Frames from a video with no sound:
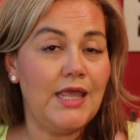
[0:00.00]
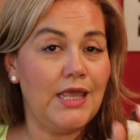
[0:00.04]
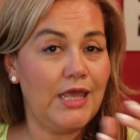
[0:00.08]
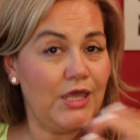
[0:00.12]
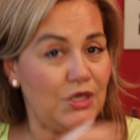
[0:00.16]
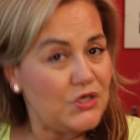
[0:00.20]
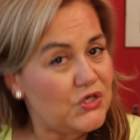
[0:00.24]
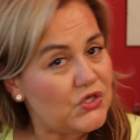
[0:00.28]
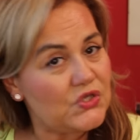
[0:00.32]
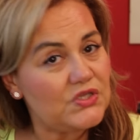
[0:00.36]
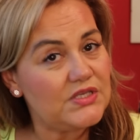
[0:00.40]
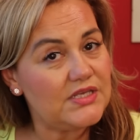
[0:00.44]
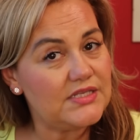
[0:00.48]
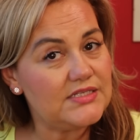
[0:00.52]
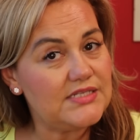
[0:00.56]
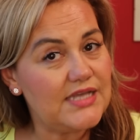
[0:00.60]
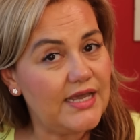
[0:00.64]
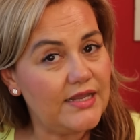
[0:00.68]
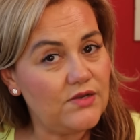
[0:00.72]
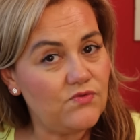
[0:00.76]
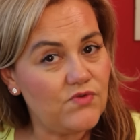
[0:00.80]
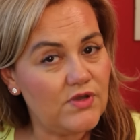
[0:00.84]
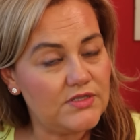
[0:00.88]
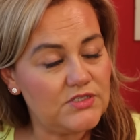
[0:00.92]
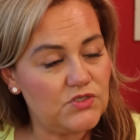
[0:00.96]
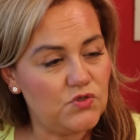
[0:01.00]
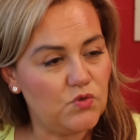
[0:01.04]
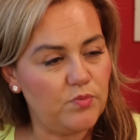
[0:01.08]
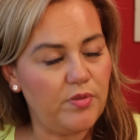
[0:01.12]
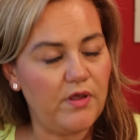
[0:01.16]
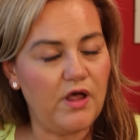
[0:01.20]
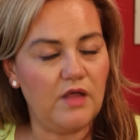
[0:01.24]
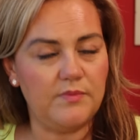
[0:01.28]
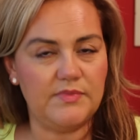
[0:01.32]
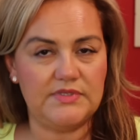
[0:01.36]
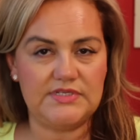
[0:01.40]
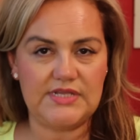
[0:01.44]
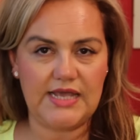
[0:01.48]
It could contain retinol
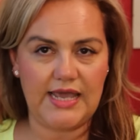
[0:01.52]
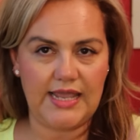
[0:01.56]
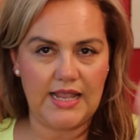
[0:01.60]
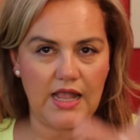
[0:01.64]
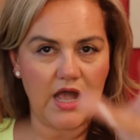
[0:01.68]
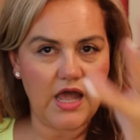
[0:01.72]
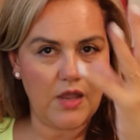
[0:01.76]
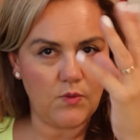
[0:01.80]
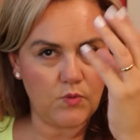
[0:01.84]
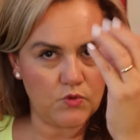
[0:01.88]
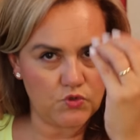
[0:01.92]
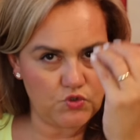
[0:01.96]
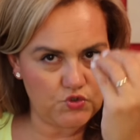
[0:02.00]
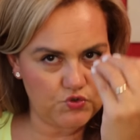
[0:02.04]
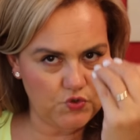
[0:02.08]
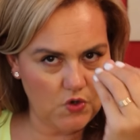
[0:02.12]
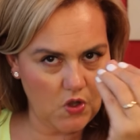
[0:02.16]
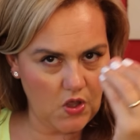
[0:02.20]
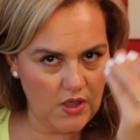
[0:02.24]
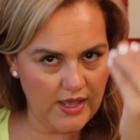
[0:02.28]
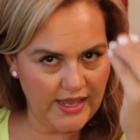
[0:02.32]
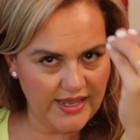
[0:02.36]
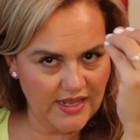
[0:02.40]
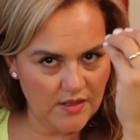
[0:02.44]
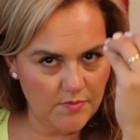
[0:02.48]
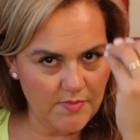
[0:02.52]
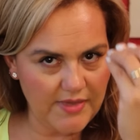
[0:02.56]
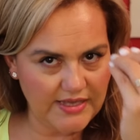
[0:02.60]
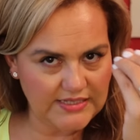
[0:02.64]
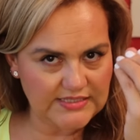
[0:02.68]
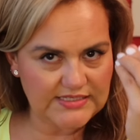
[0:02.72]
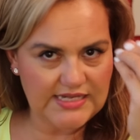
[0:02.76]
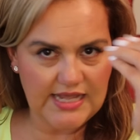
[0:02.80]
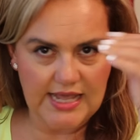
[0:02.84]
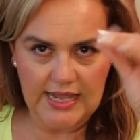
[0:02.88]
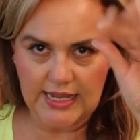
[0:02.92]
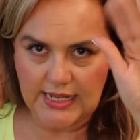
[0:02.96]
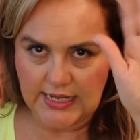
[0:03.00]
palmitate. I will try and
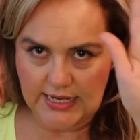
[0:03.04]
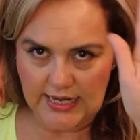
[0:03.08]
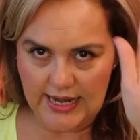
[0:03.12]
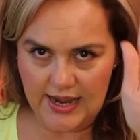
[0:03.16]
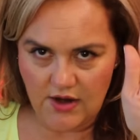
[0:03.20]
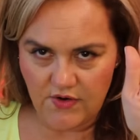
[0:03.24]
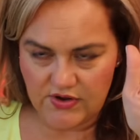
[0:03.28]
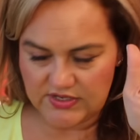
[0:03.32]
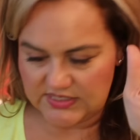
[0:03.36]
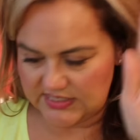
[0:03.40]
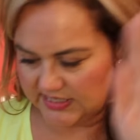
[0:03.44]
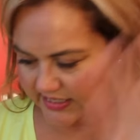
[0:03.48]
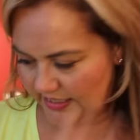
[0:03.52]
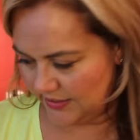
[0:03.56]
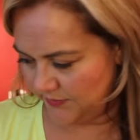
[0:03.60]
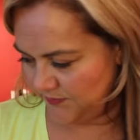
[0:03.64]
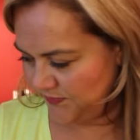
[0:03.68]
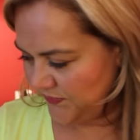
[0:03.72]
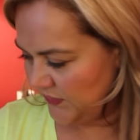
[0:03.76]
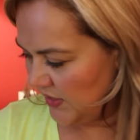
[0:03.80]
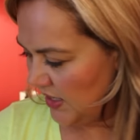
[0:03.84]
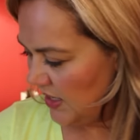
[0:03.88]
maintain clarity.